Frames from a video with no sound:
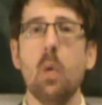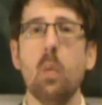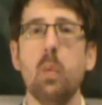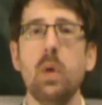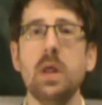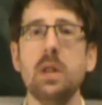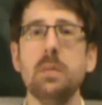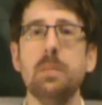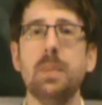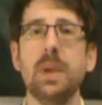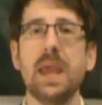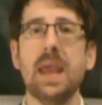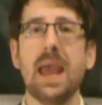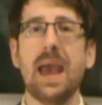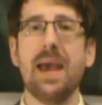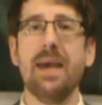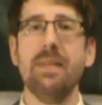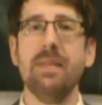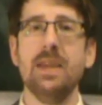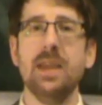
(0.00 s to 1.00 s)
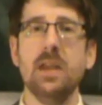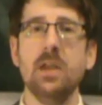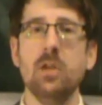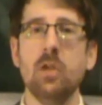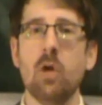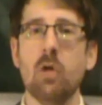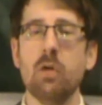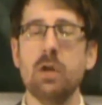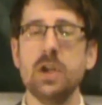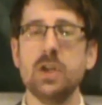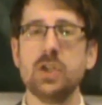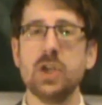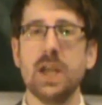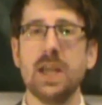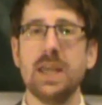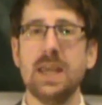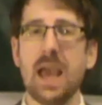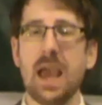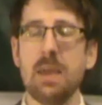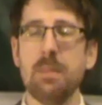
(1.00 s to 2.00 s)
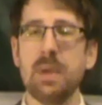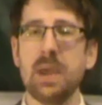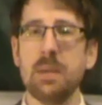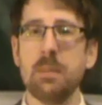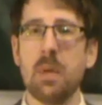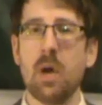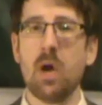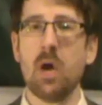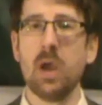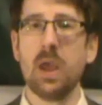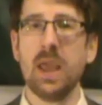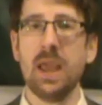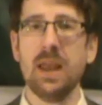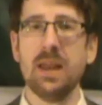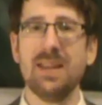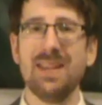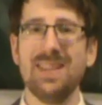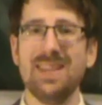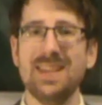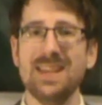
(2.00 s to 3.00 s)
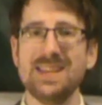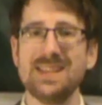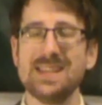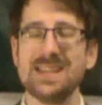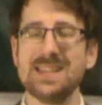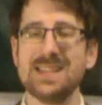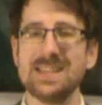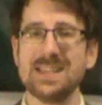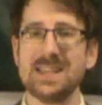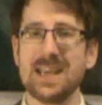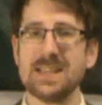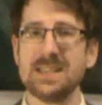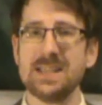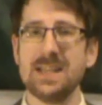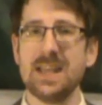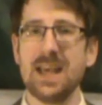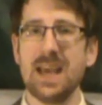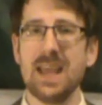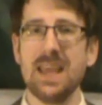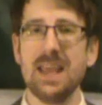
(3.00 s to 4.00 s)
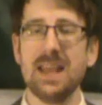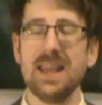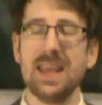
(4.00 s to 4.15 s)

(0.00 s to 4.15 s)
will be at the Norwich Gaming Market this Saturday,